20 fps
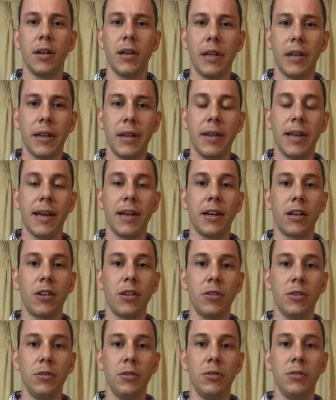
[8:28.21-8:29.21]
And that
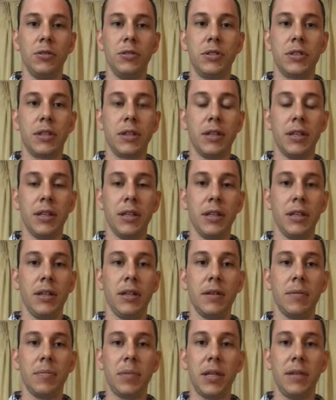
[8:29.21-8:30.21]
includes the